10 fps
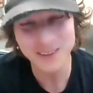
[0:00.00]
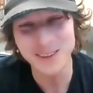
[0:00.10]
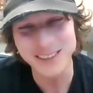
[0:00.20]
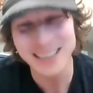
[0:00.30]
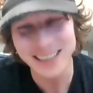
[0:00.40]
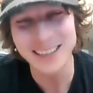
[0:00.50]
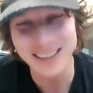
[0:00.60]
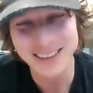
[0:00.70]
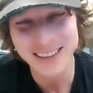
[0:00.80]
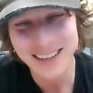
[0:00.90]
you're tending
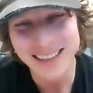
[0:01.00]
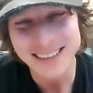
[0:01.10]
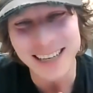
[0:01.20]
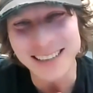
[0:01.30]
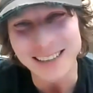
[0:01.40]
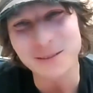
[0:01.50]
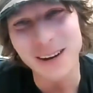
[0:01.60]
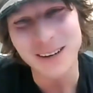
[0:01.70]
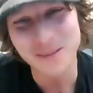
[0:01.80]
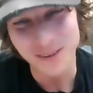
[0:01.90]
the, tending the
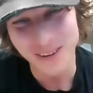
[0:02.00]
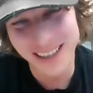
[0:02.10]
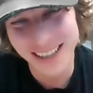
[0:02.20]
fire for